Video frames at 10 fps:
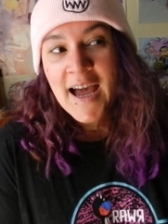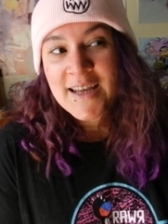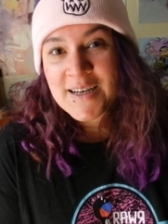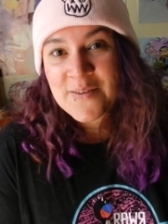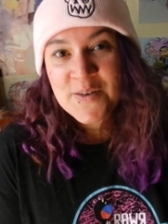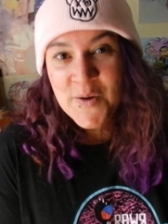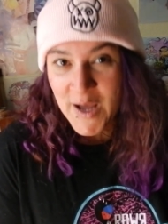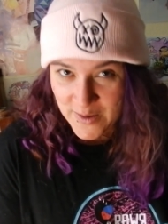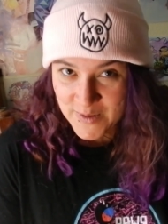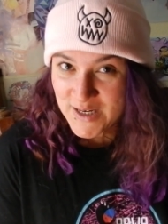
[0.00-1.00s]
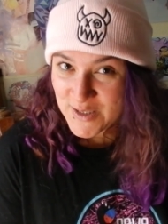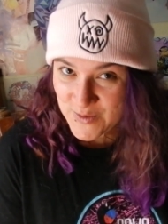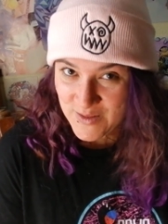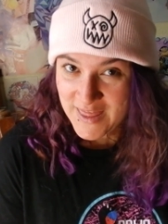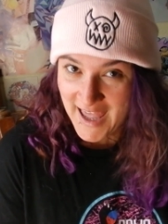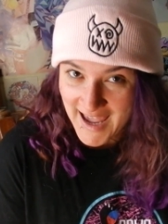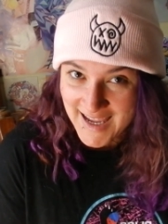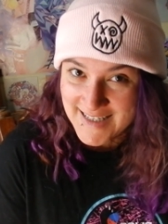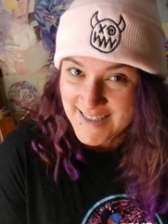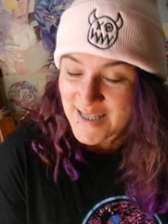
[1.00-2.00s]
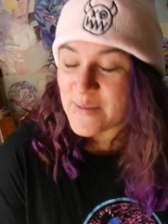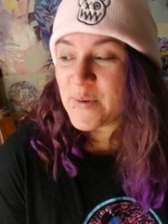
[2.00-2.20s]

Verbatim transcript: I don't even know how I'm gonna do that,